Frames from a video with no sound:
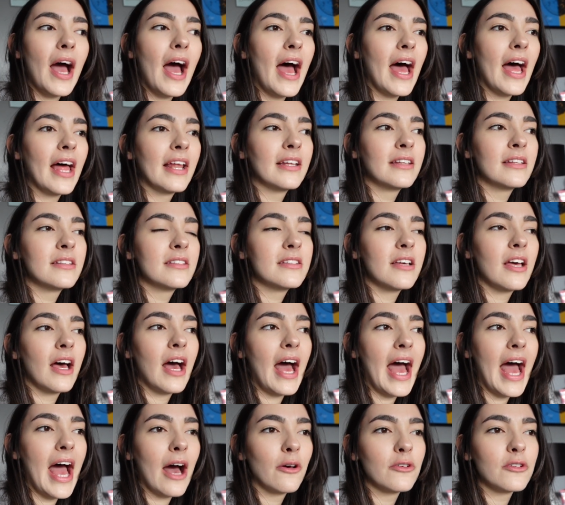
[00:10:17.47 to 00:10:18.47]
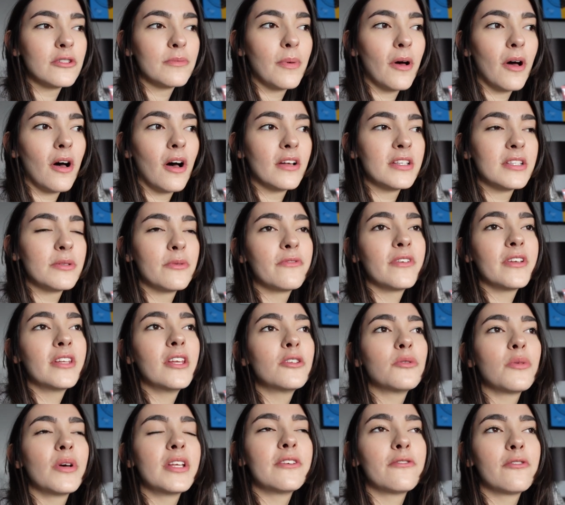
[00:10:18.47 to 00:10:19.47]
and a house party within the
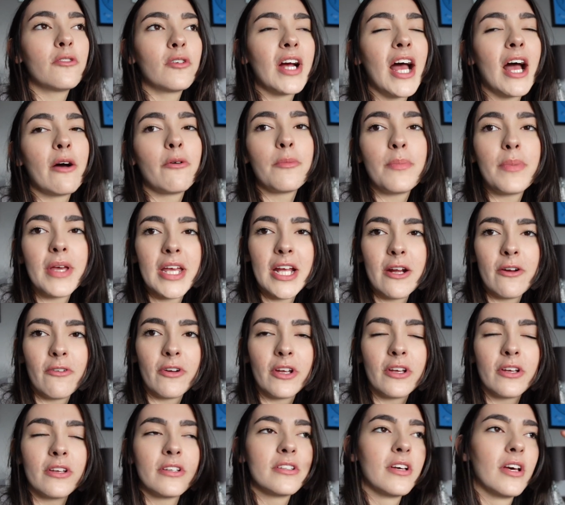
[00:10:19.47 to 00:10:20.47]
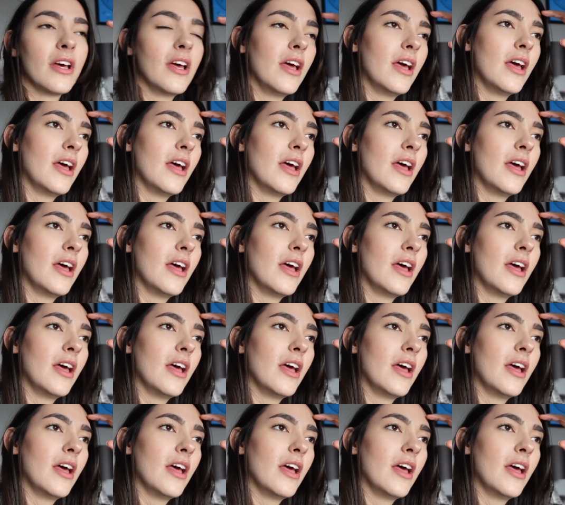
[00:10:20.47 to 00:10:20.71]
24 hour period.